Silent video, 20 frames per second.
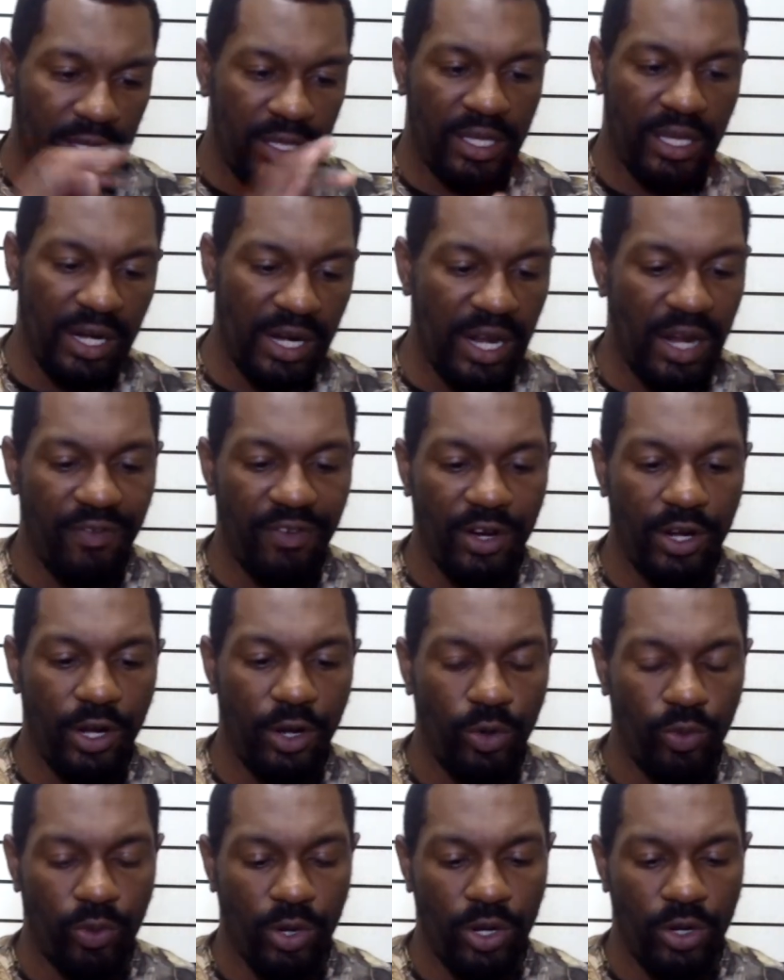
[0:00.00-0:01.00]
Can never
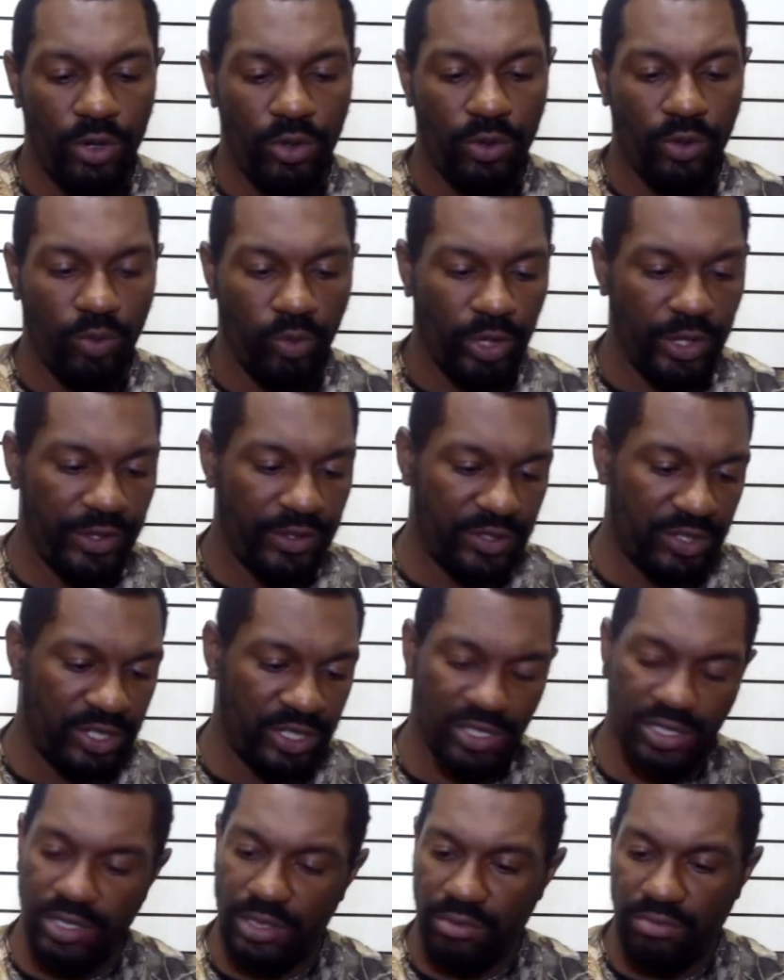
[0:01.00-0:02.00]
go wrong with
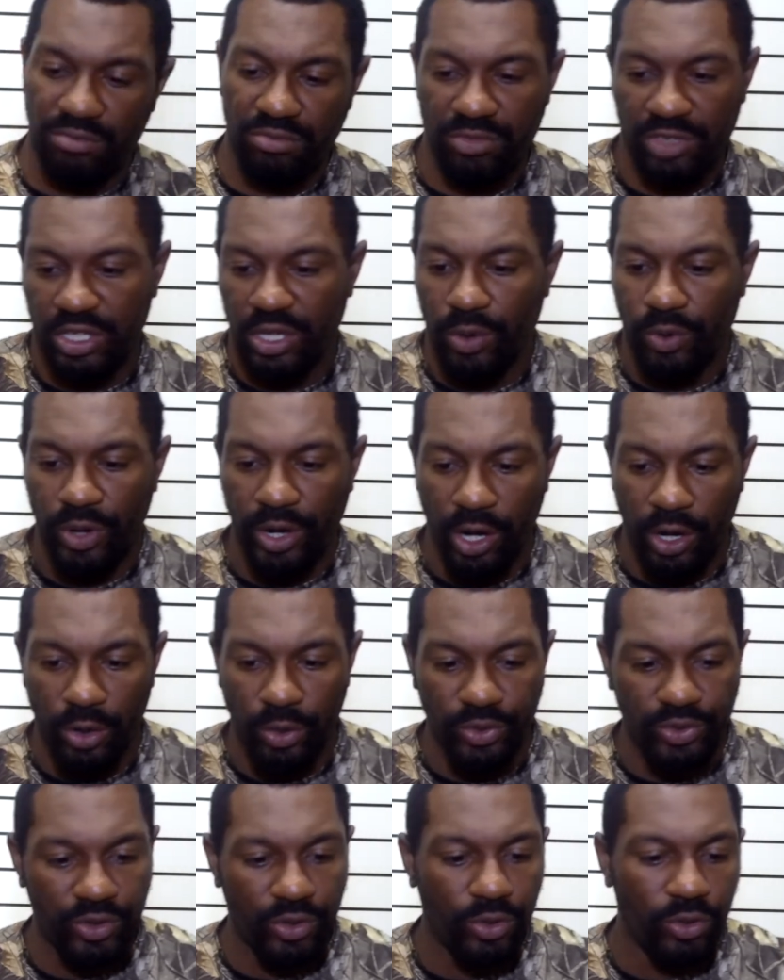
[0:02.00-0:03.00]
just going
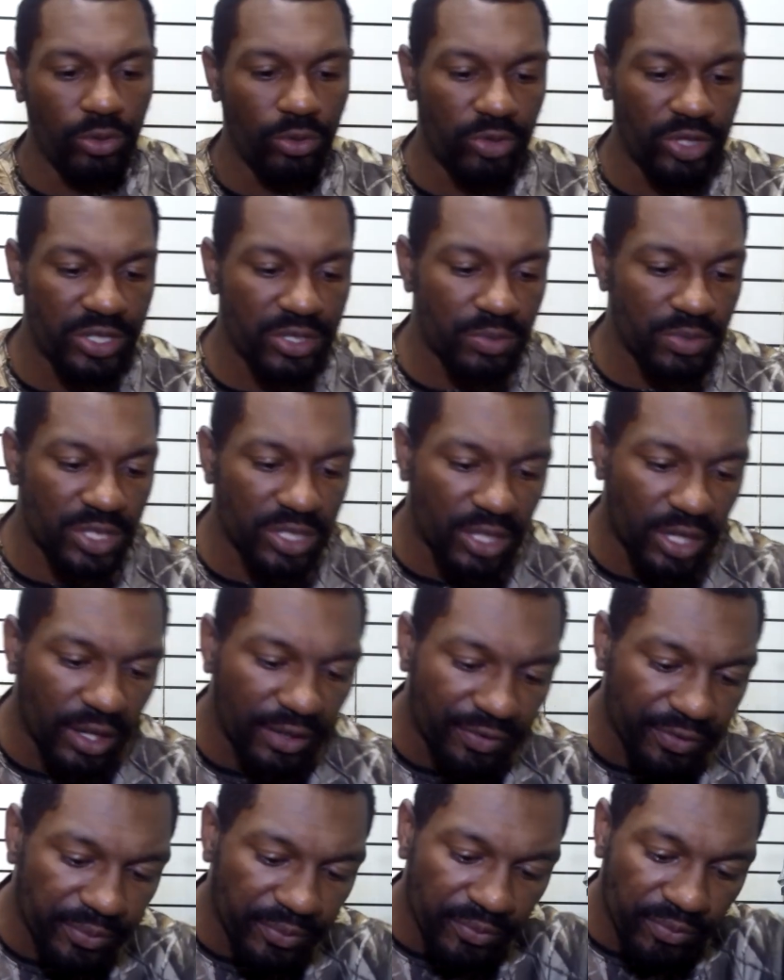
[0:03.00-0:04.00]
old school with some
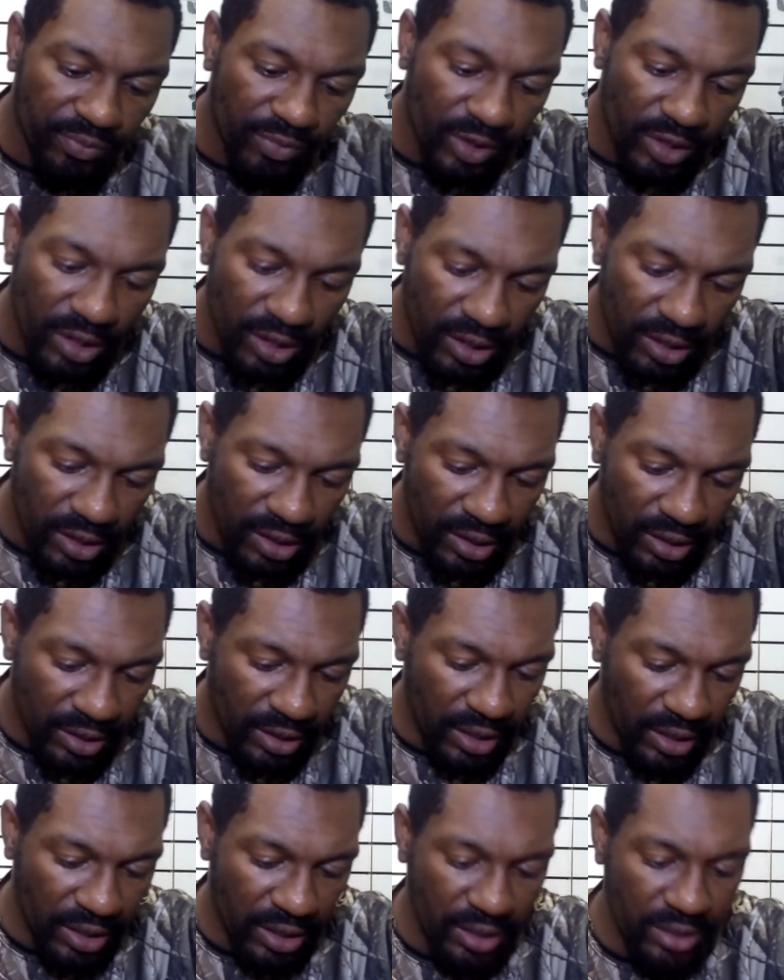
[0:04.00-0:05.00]
stuff.
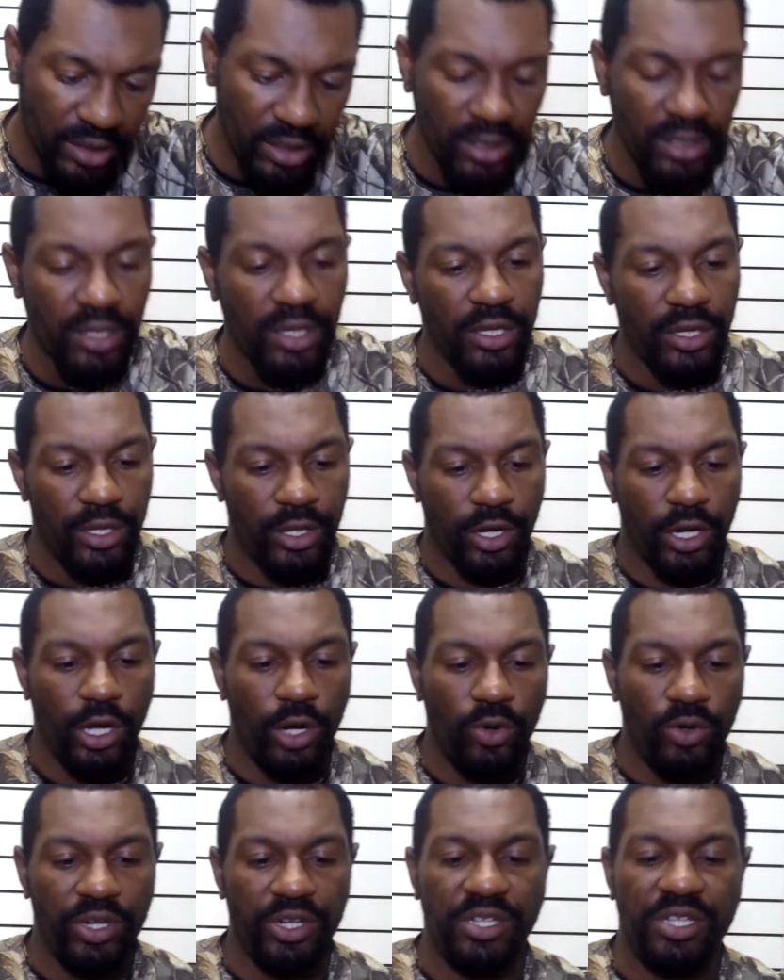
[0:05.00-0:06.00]
And then your
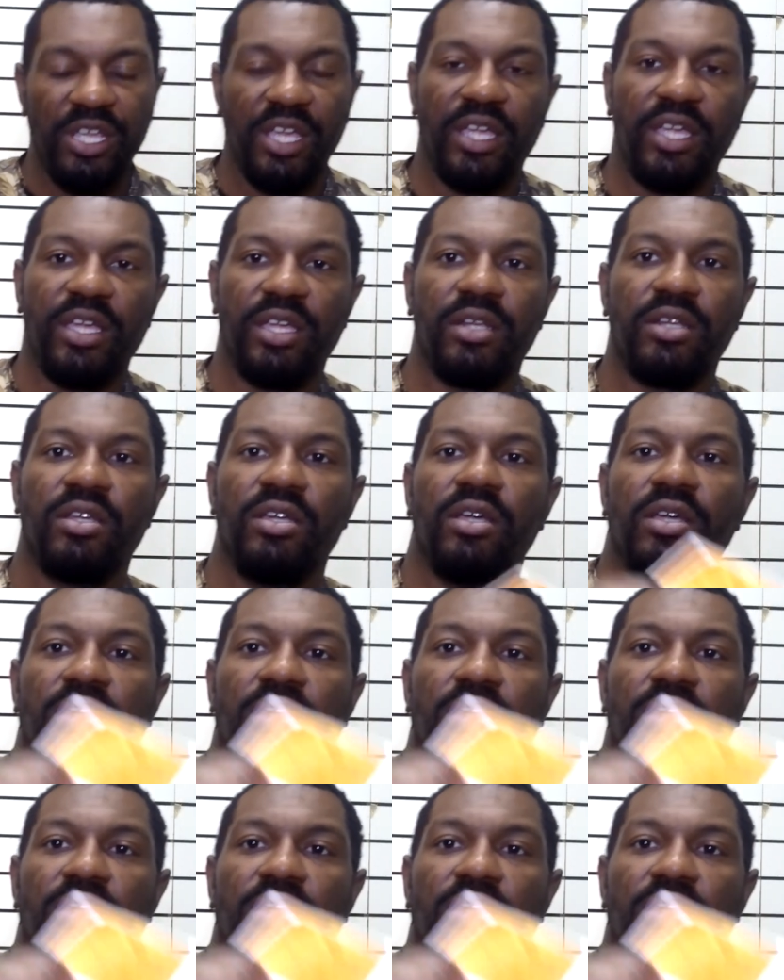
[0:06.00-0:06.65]
golden ticket.